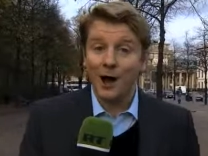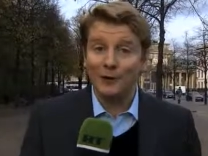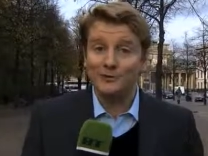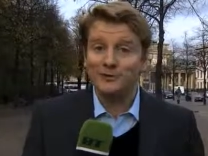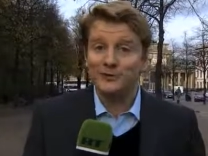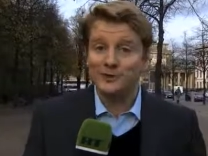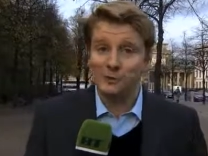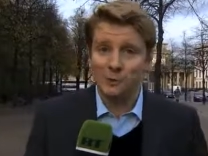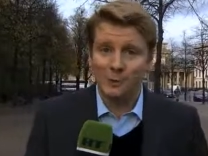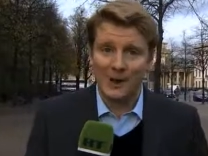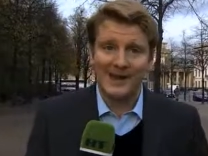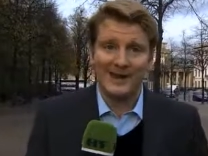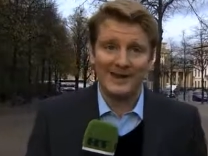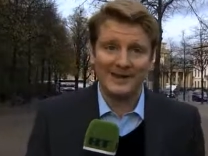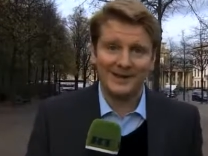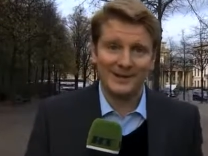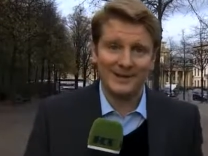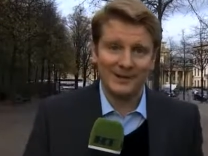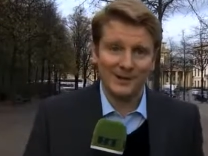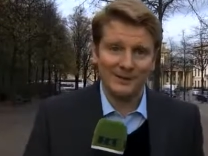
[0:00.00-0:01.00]

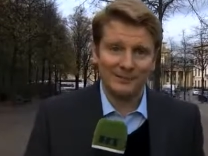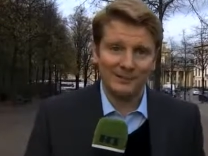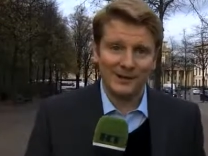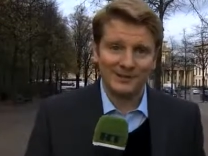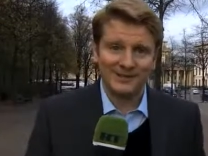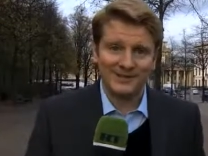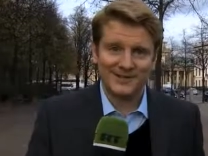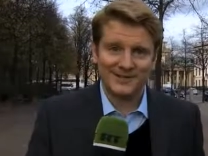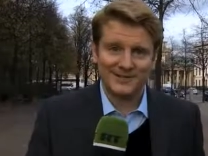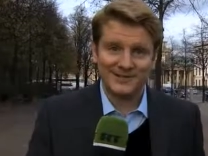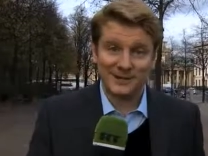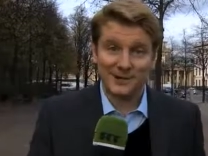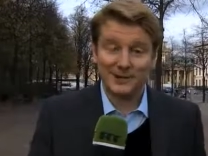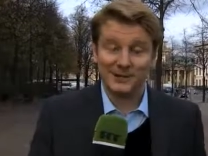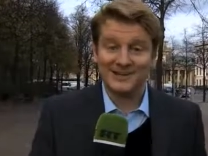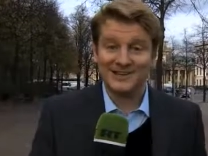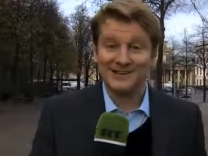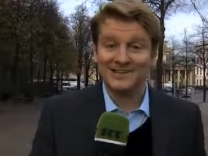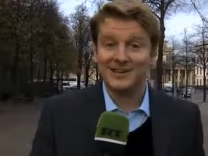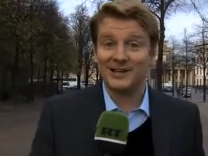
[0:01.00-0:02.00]
underway, but
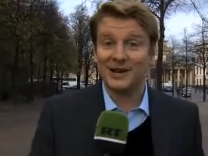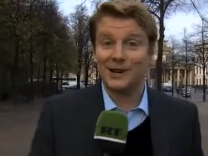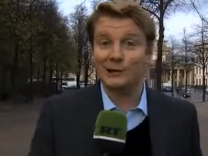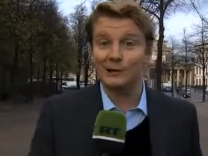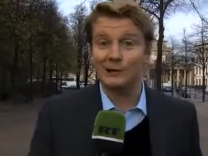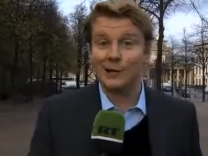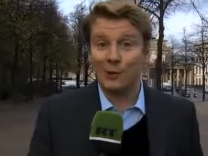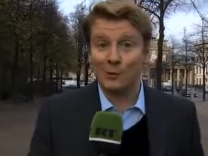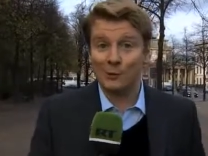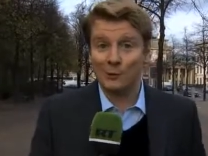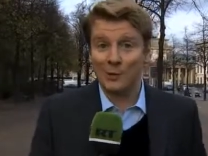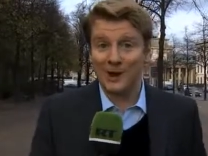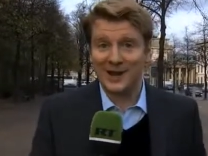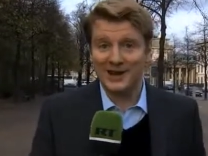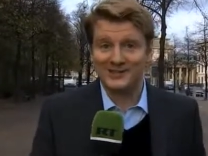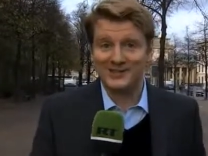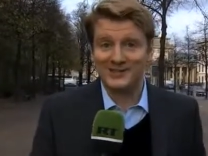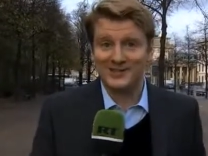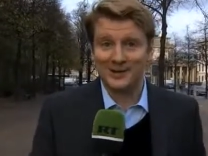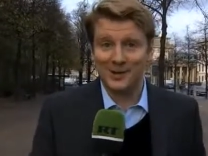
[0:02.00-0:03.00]
certainly still a long
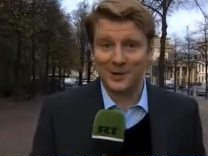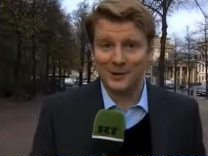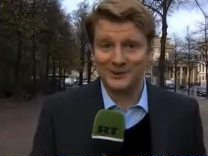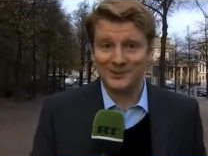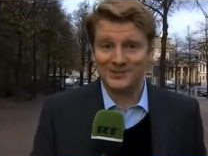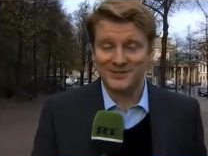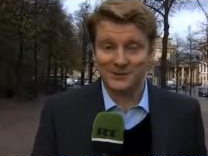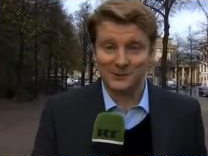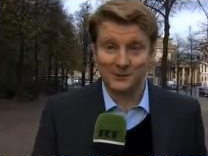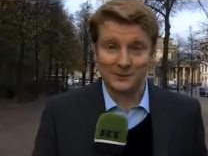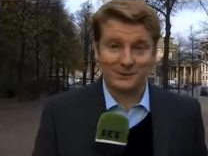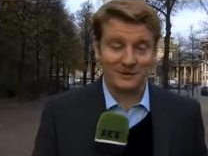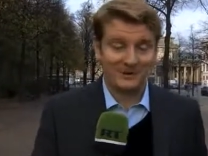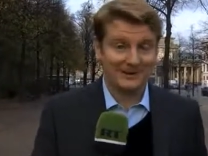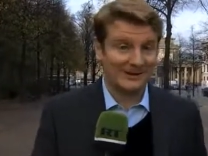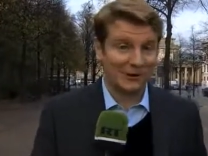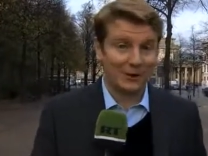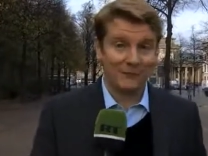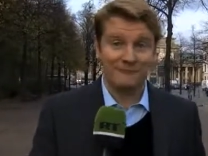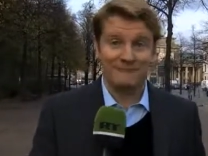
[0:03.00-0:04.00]
way to go to
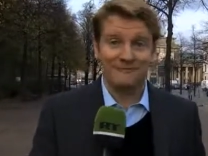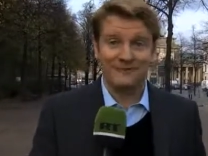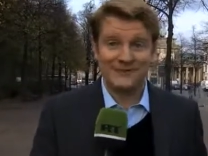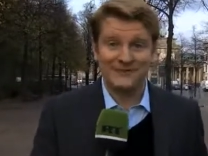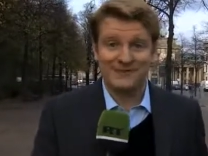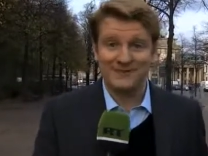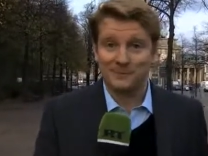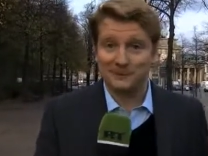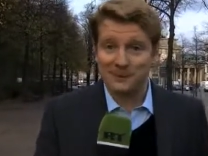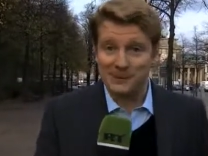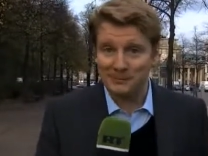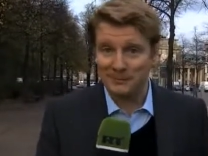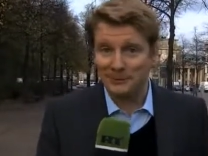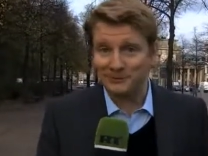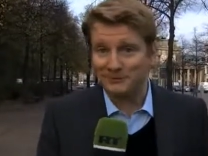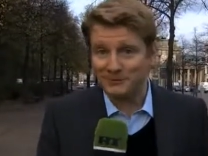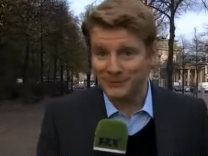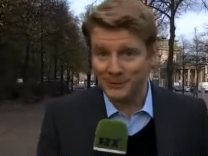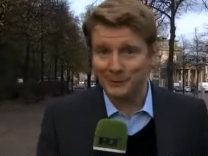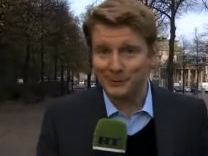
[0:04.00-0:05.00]
convince the people
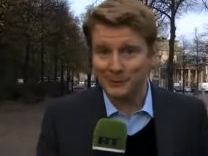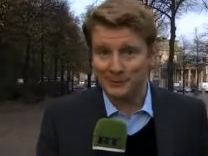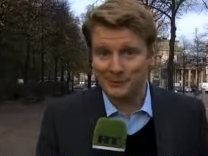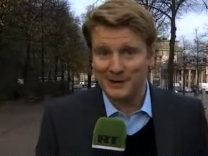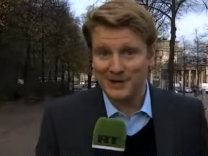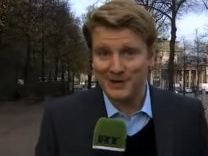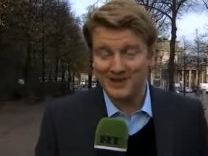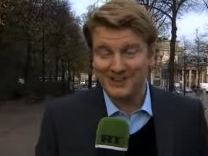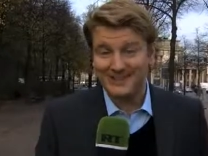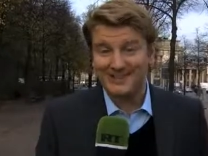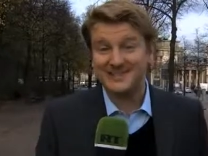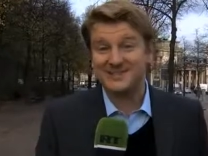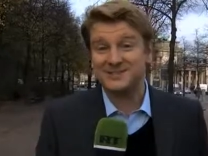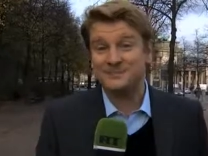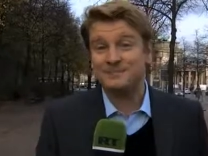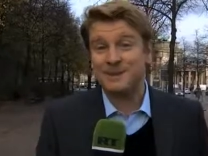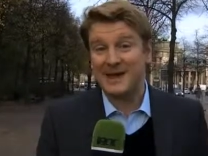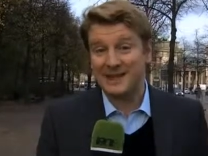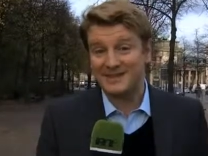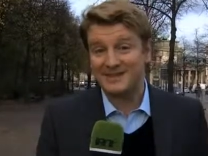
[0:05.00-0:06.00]
of Europe that this
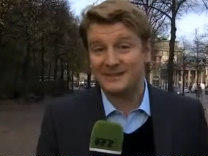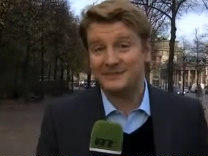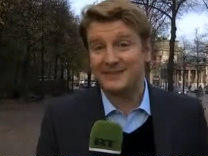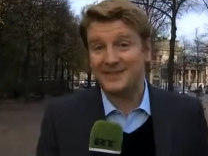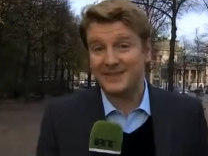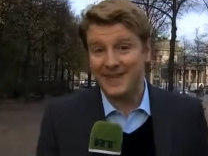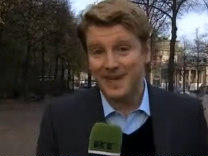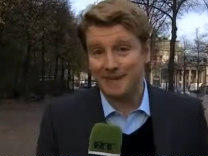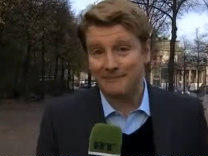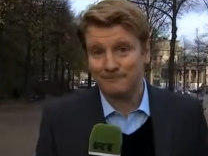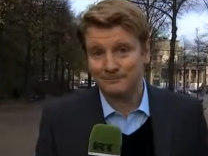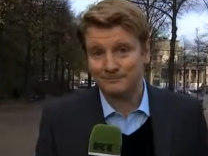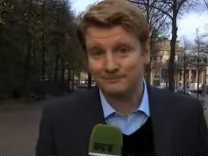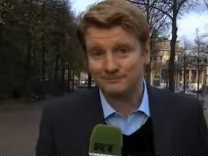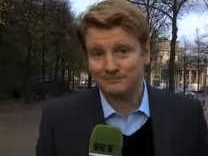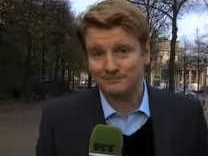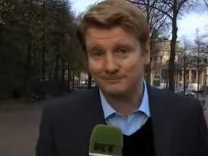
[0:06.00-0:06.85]
is best for them.